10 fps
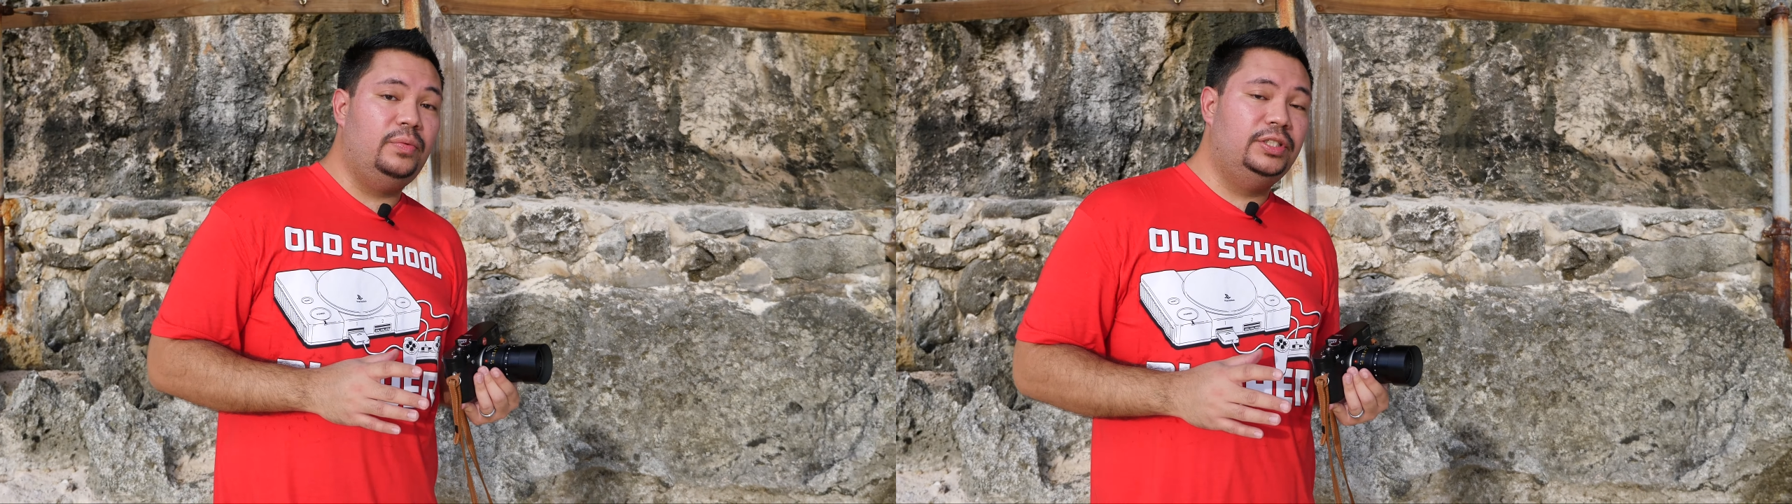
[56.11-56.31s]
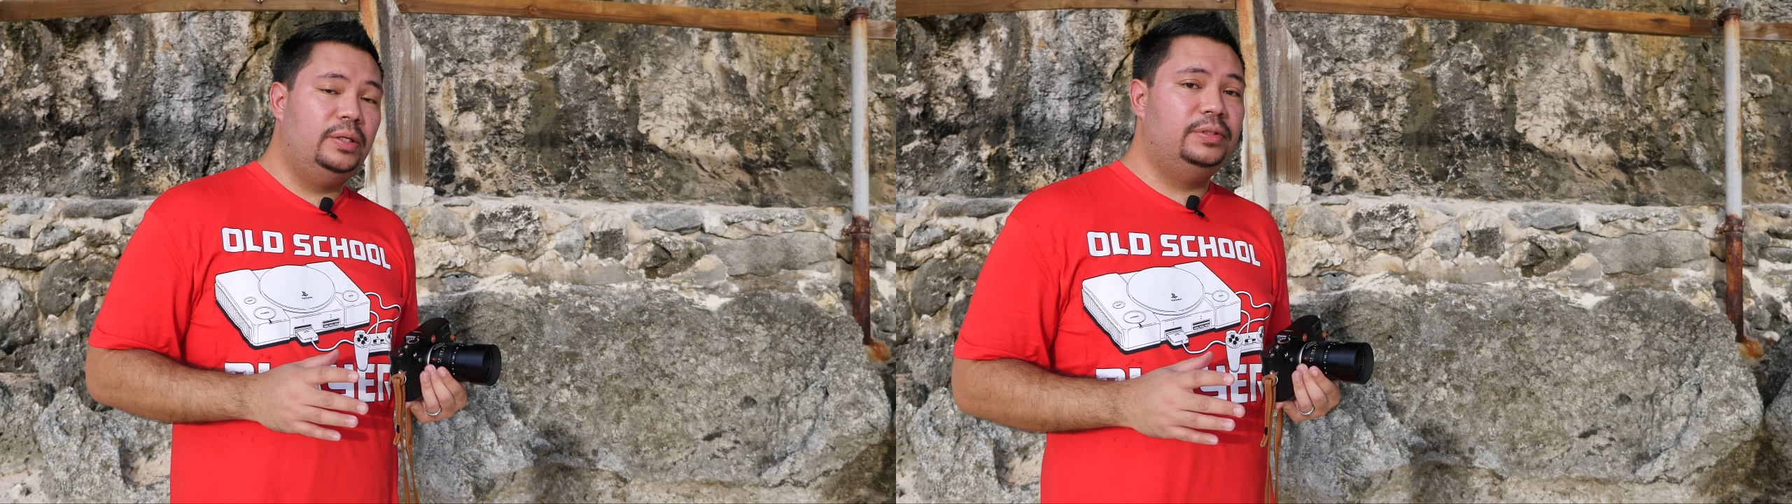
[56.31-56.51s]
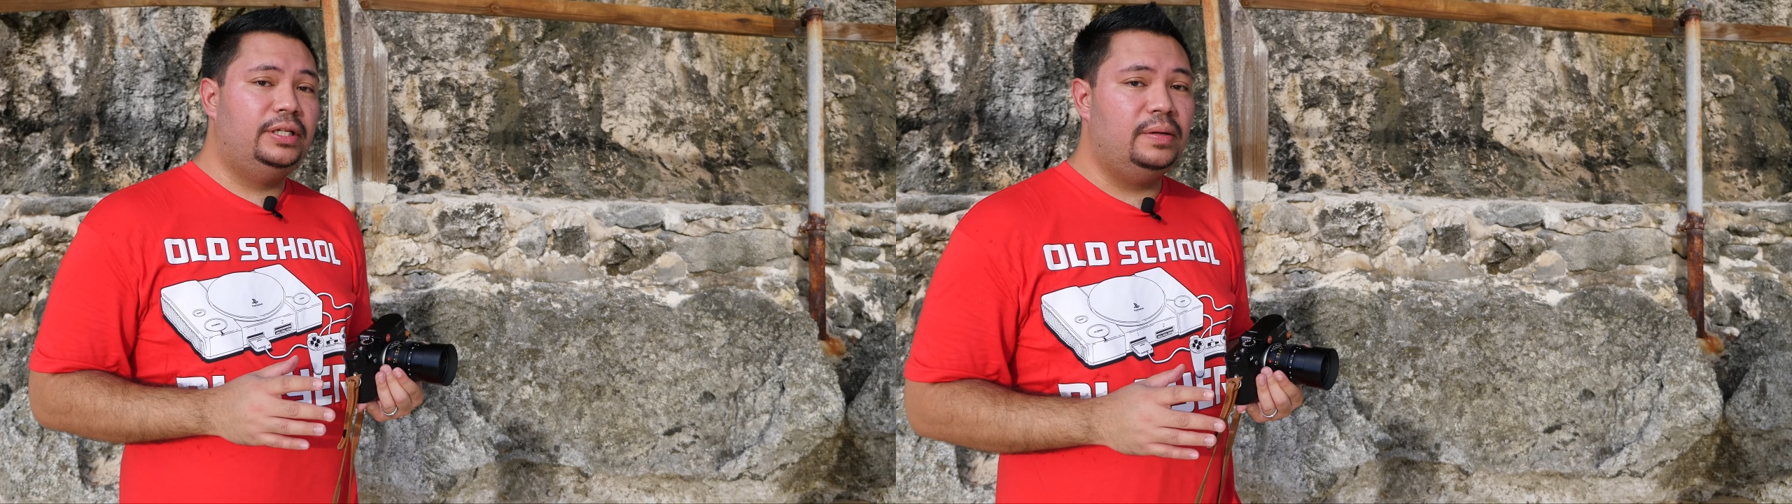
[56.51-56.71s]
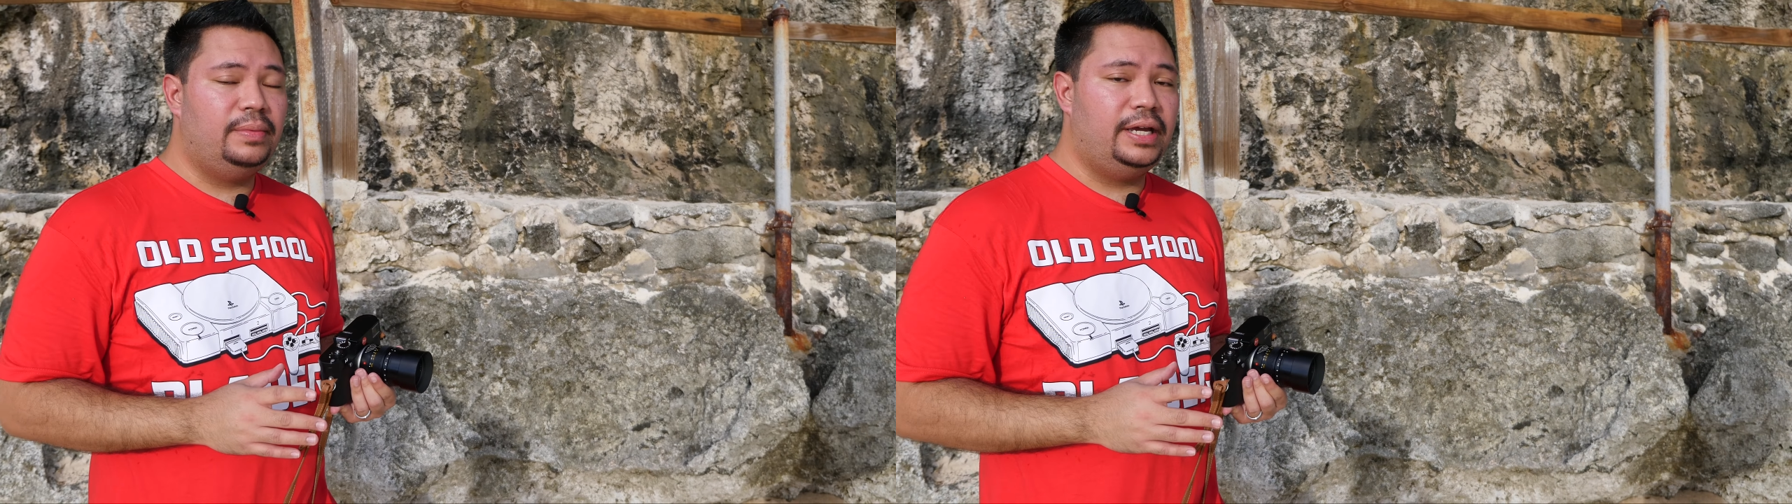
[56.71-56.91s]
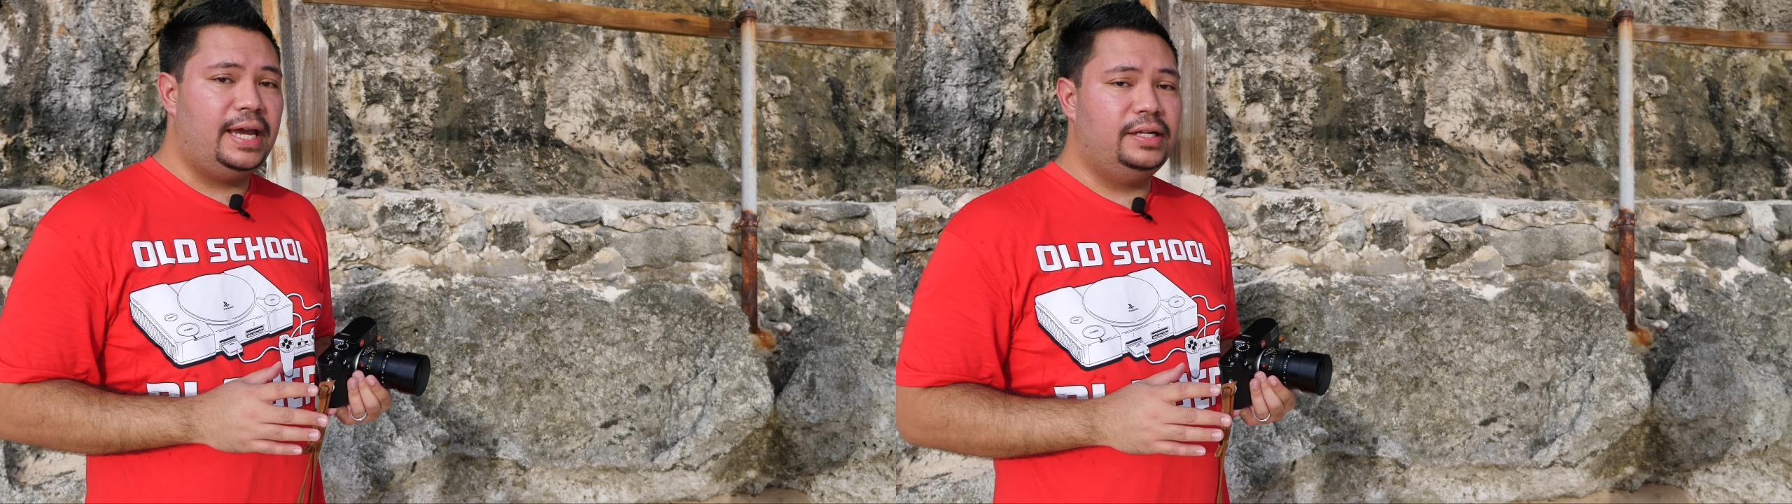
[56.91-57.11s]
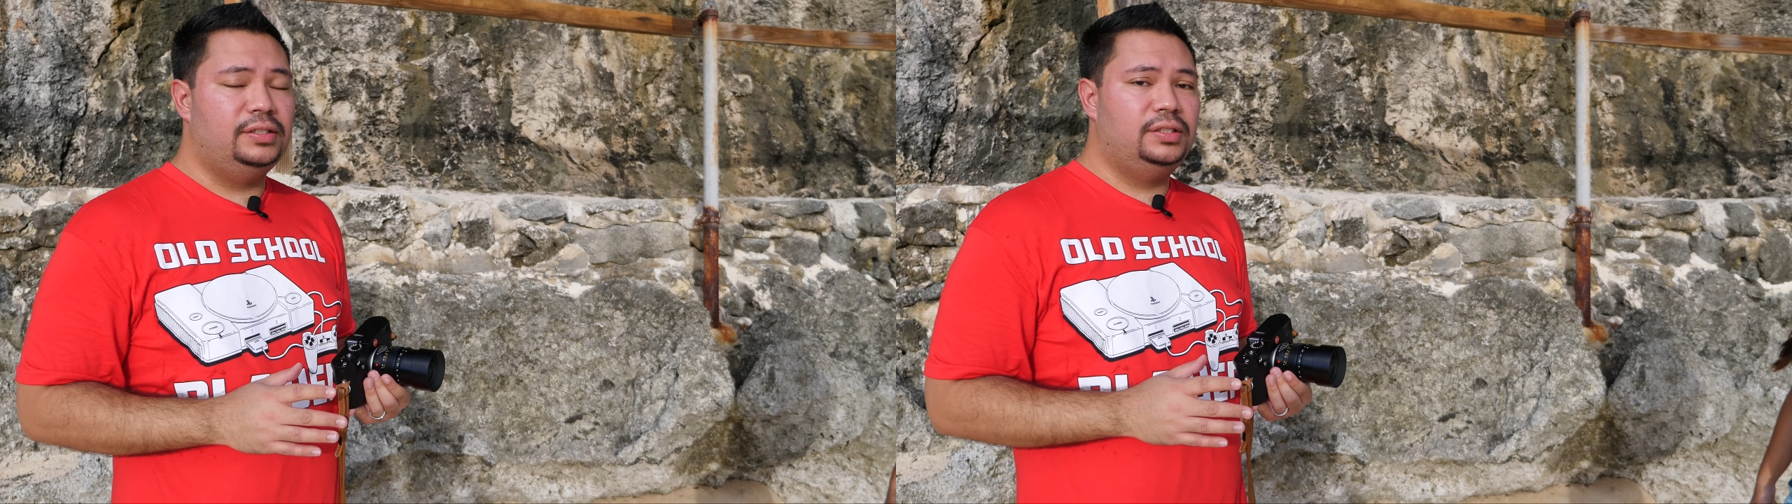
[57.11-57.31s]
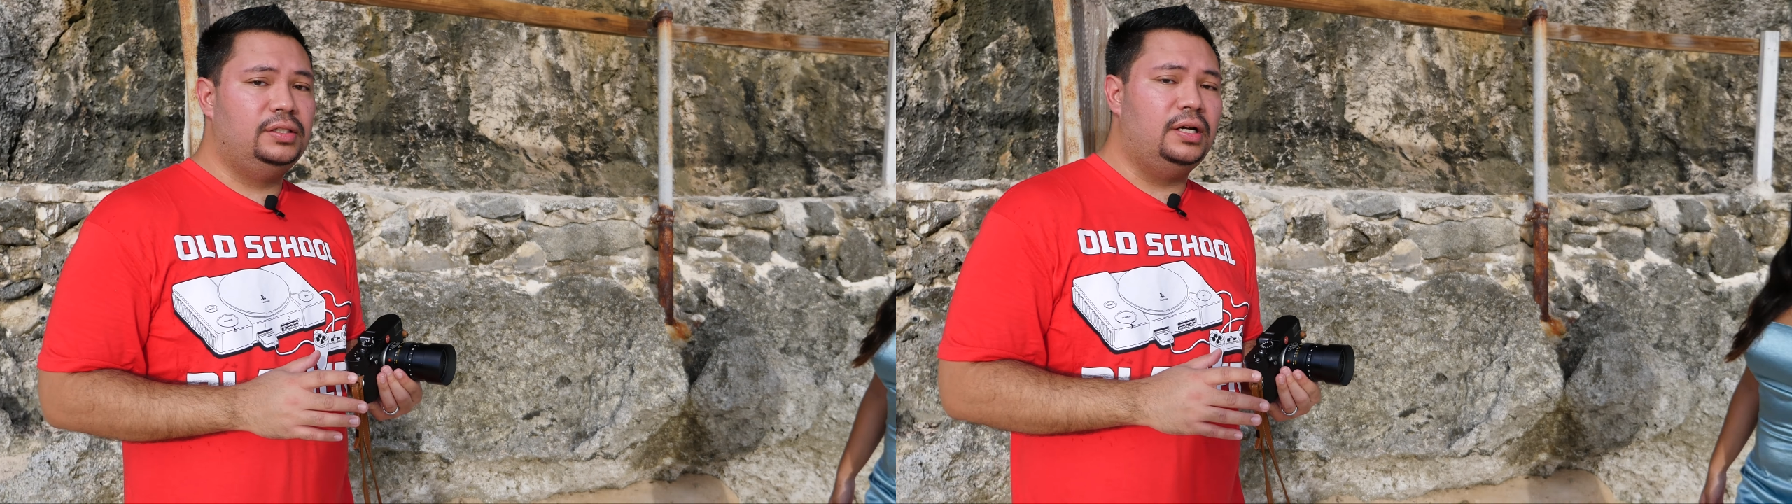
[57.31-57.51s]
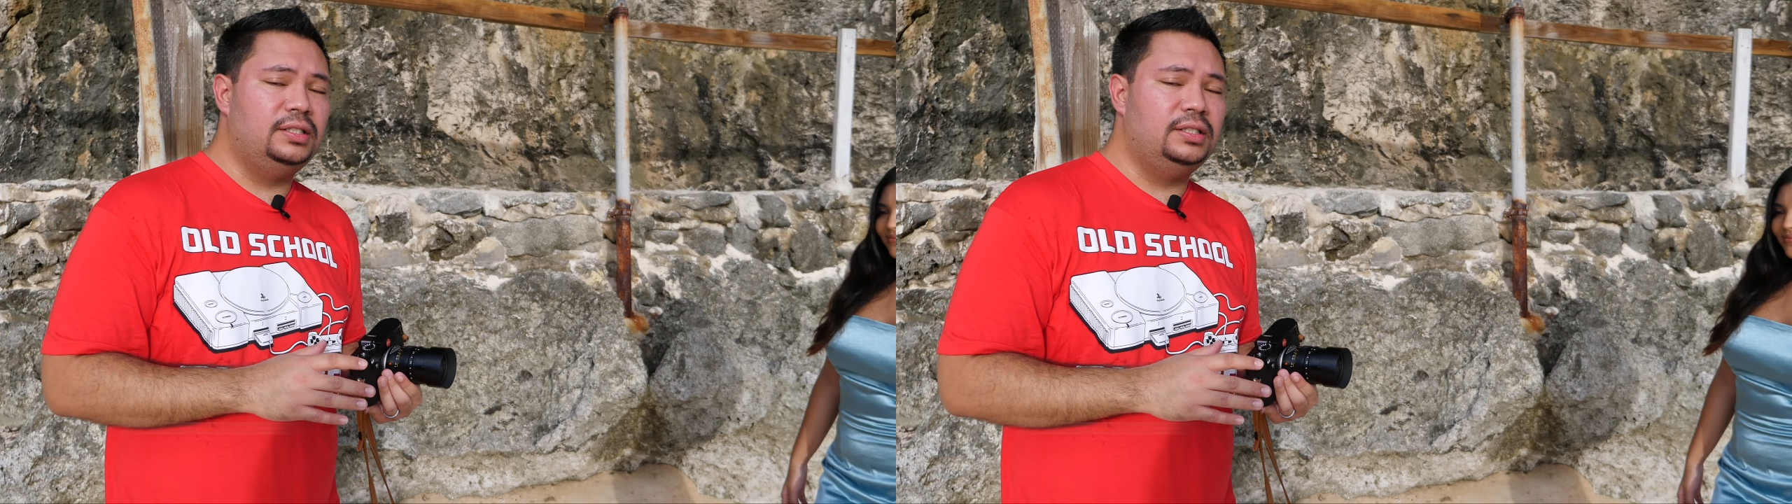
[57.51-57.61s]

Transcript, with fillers: was able to get my hands